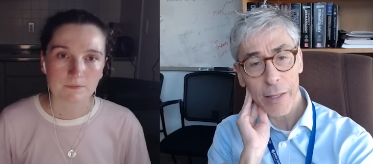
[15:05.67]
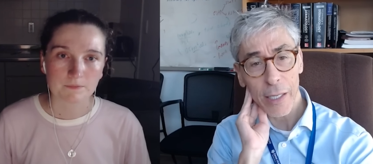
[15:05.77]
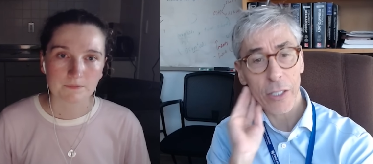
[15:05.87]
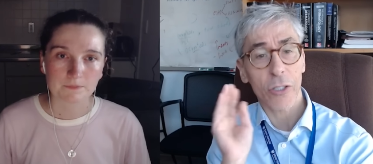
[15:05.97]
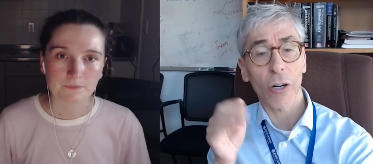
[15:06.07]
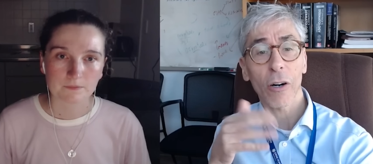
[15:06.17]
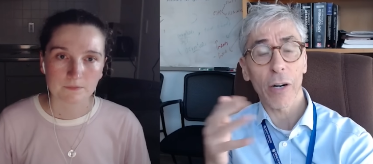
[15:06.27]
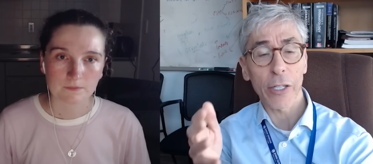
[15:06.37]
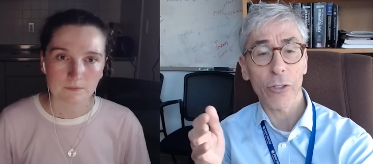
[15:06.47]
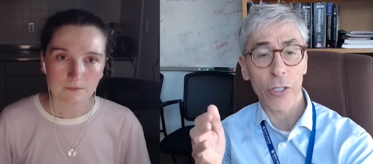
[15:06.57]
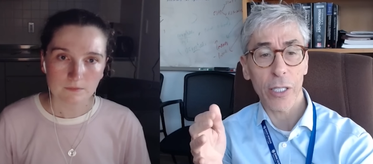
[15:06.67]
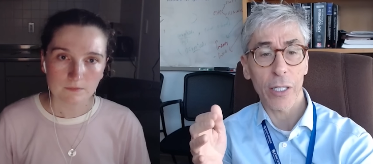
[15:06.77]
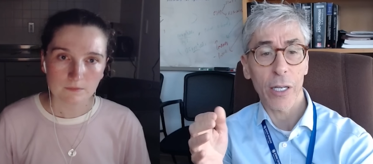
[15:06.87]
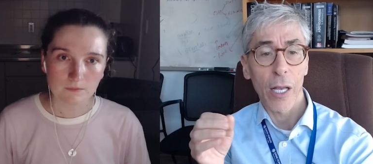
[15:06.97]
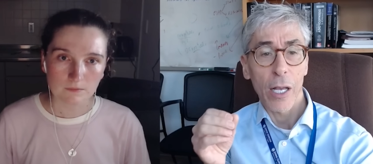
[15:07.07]
Speaker 1: that started our interest
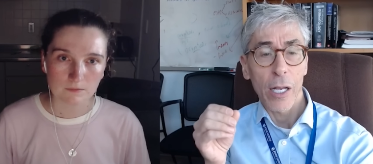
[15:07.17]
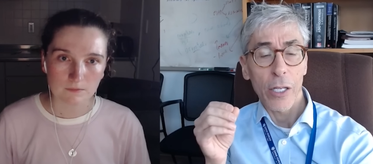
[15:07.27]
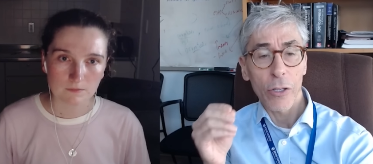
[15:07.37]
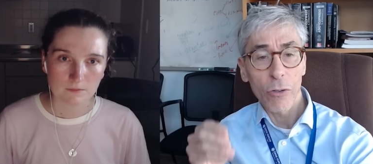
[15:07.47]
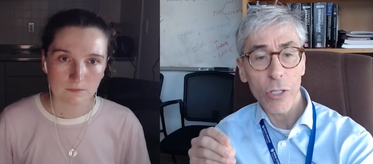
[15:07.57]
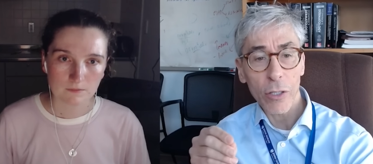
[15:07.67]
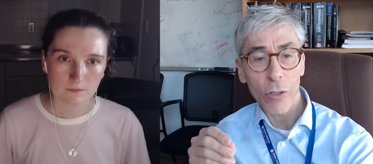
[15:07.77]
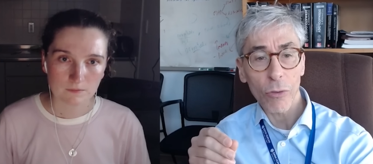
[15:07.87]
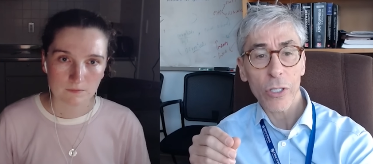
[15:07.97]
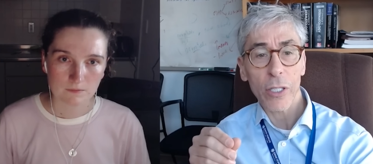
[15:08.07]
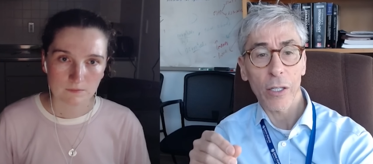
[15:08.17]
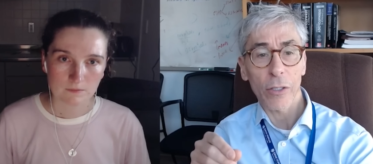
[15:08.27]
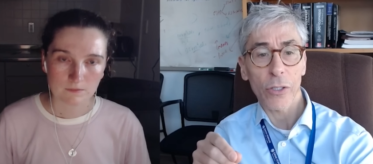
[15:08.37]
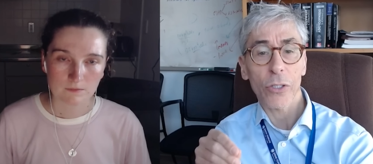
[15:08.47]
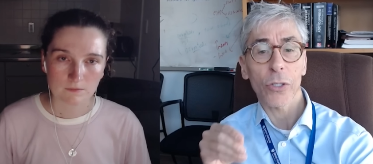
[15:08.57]
in using those
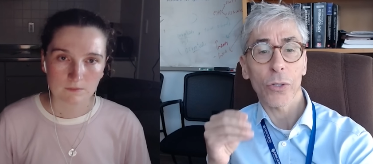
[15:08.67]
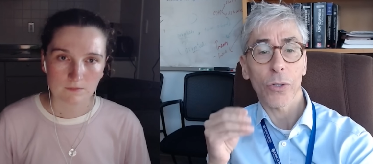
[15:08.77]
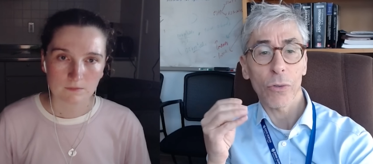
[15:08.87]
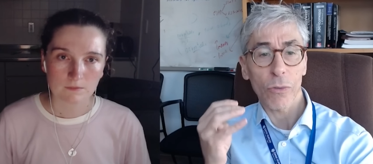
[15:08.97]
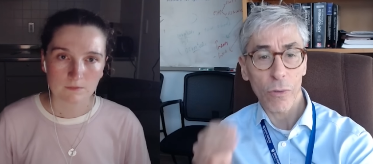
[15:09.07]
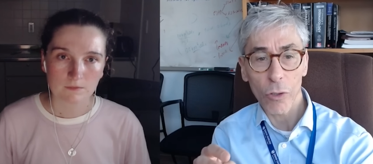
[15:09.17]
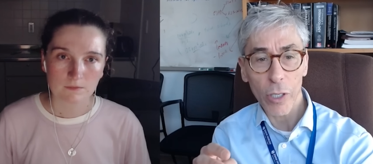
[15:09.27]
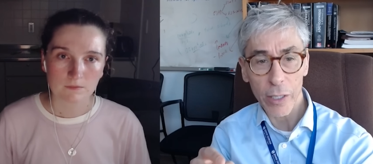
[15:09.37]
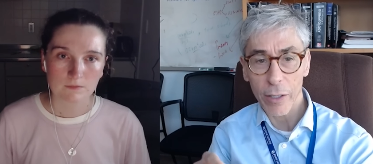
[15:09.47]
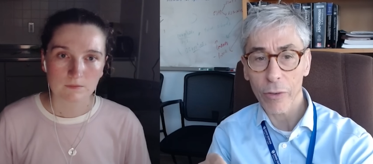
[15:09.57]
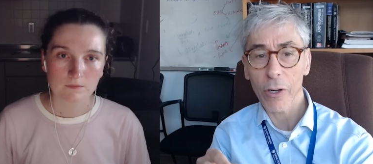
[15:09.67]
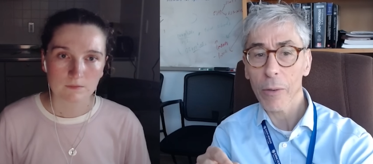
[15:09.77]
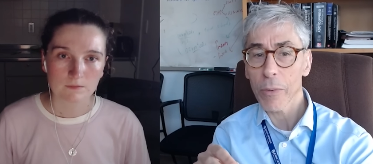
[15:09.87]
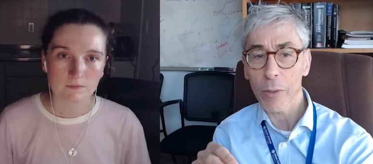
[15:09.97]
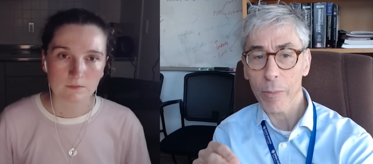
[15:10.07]
cells to look at their
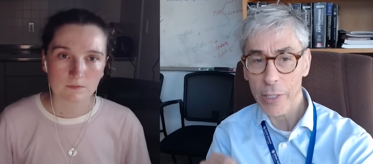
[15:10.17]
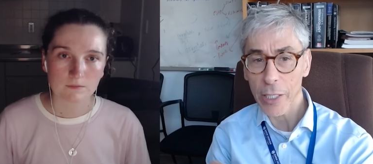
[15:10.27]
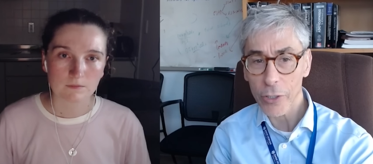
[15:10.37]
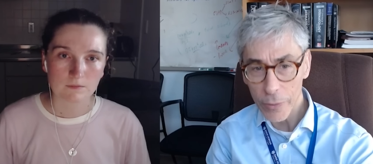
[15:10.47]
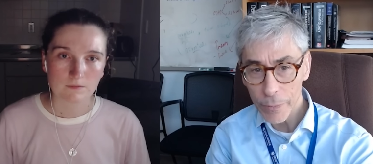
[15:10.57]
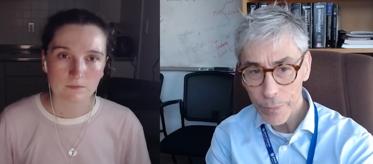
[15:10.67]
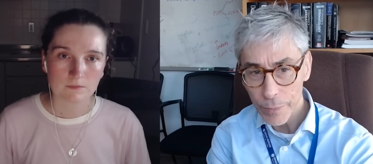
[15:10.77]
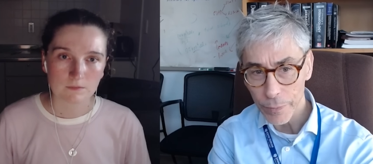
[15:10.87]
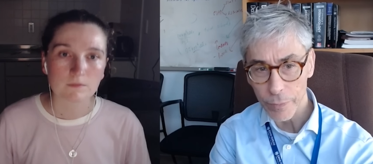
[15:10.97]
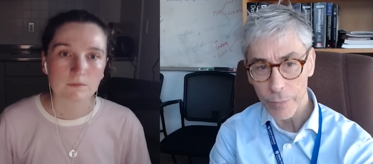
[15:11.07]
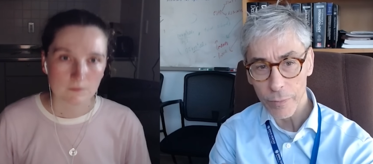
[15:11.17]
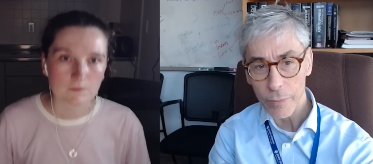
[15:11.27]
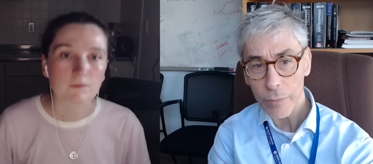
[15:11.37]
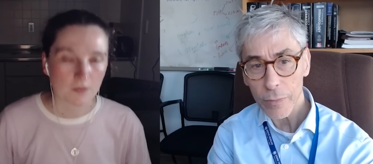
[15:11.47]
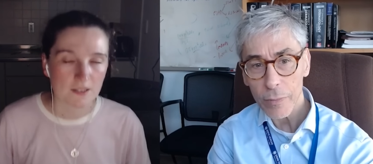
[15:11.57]
therapeutic potential.
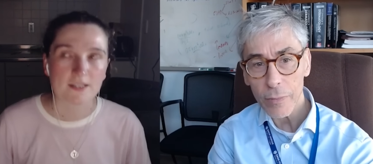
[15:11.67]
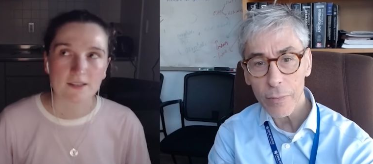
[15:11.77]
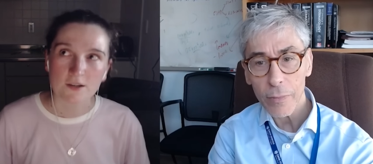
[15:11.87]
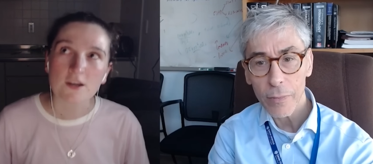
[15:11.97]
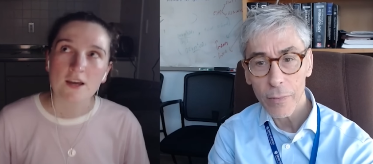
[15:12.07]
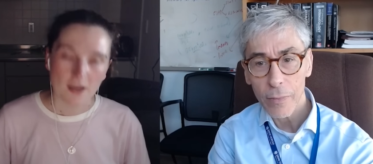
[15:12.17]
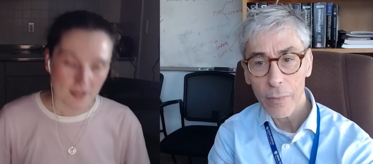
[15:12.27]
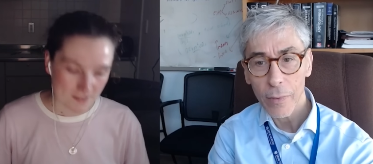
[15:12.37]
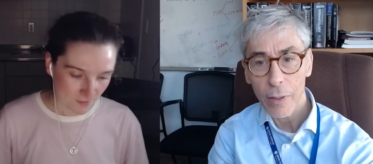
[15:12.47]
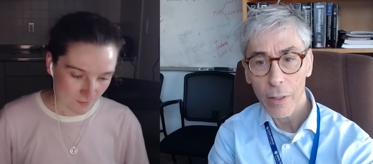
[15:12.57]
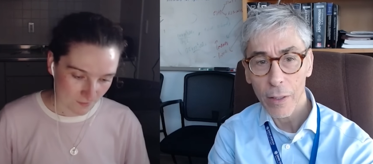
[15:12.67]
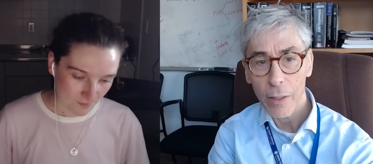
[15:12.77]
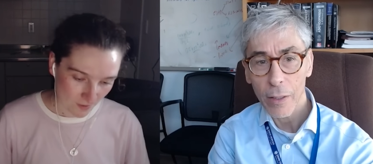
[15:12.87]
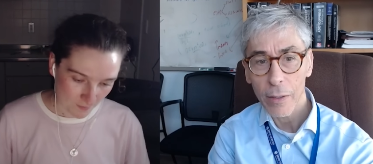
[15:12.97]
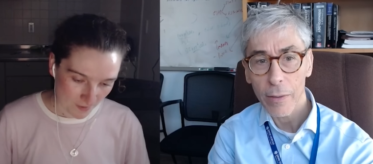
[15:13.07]
Speaker 2: I see. And so,
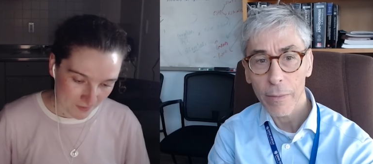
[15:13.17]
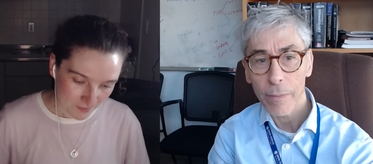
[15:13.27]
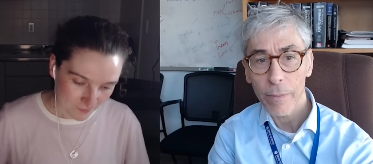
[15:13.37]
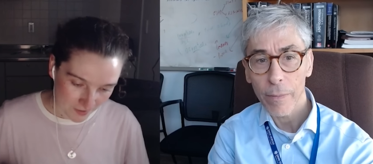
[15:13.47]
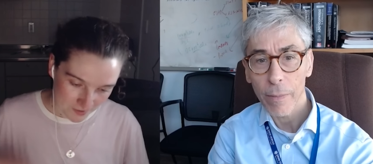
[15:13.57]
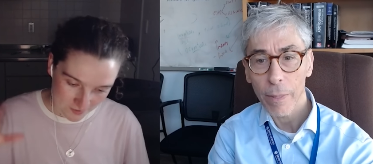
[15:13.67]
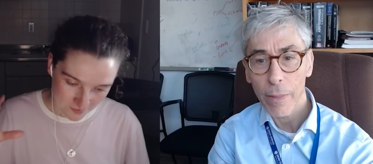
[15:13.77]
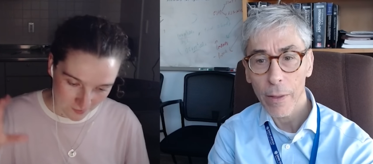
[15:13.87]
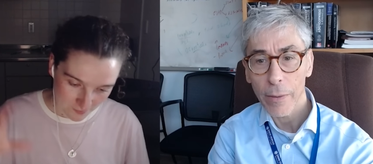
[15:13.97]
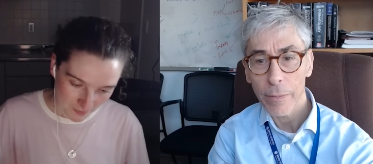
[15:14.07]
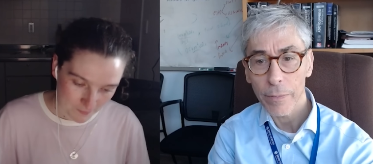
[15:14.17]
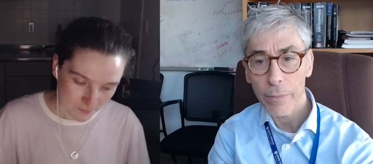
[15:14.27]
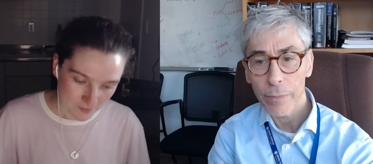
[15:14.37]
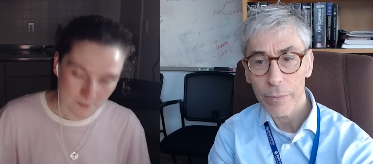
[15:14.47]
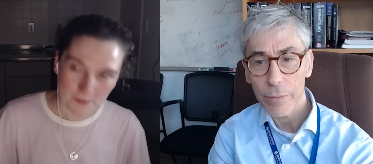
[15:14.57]
um, having read the
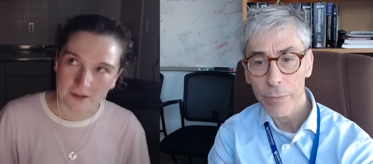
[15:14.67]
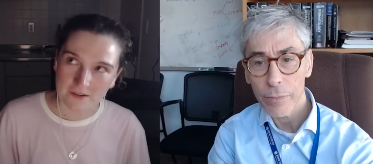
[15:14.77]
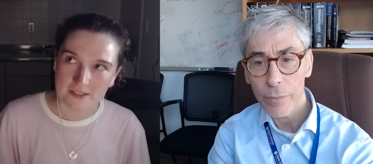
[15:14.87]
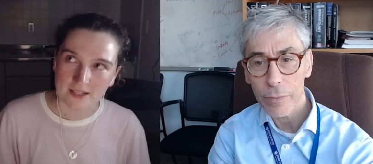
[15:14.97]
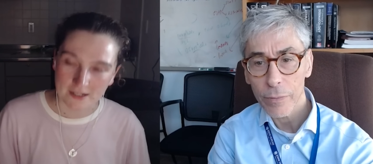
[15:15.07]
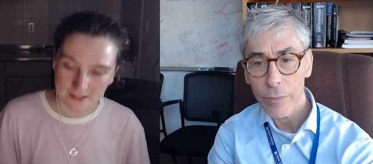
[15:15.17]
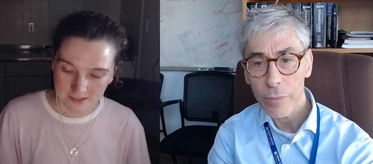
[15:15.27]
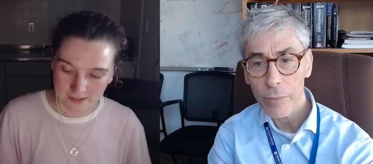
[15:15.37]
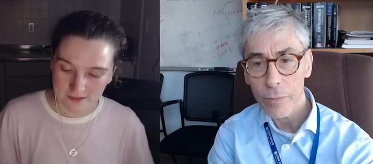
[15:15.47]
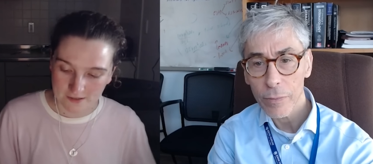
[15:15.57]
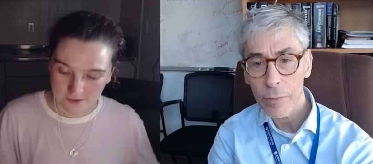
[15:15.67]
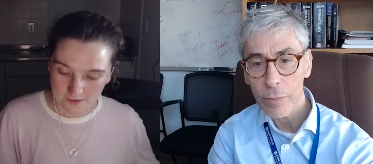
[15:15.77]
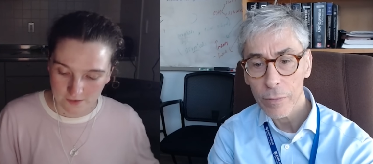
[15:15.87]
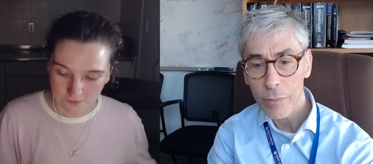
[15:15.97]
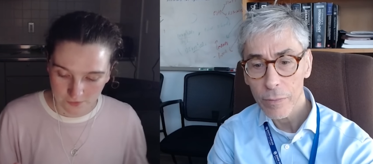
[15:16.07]
paper, my understanding is
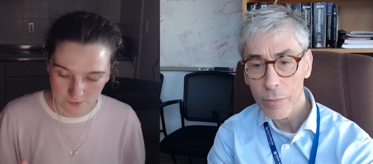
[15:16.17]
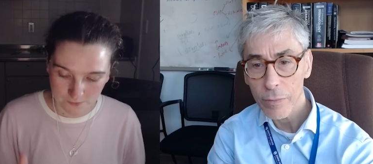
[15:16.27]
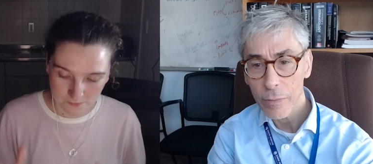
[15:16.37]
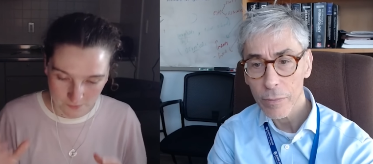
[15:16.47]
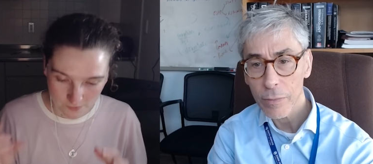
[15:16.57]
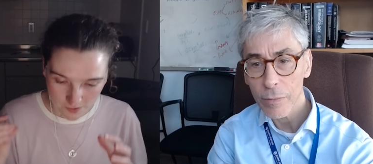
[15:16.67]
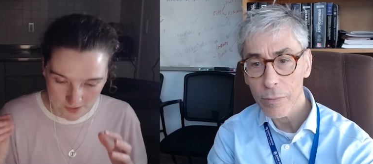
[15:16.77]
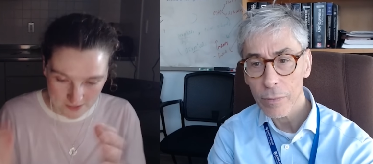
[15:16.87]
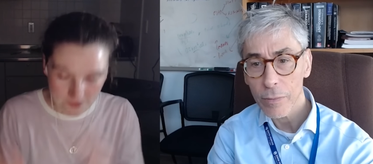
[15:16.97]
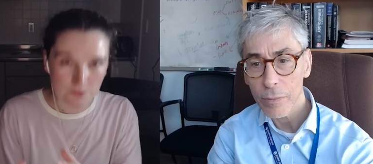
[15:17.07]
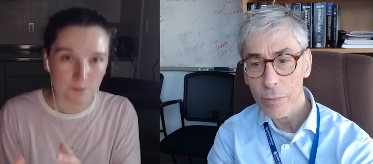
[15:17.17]
from a single